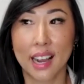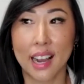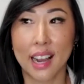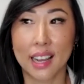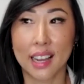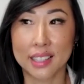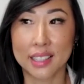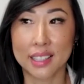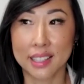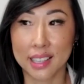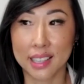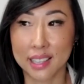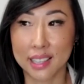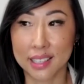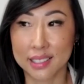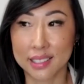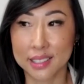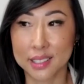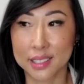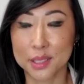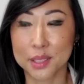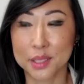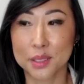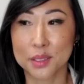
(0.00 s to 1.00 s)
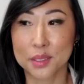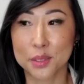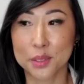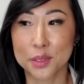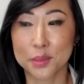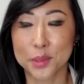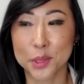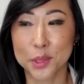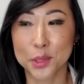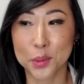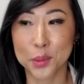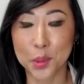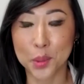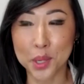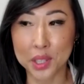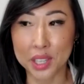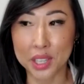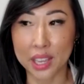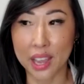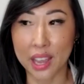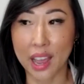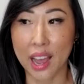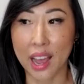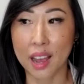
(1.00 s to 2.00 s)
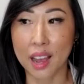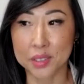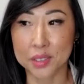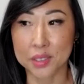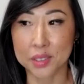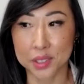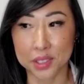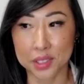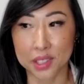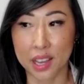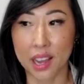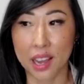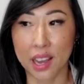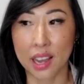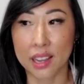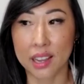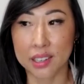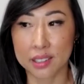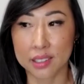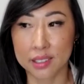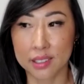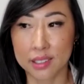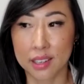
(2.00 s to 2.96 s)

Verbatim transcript: And then shortly after that,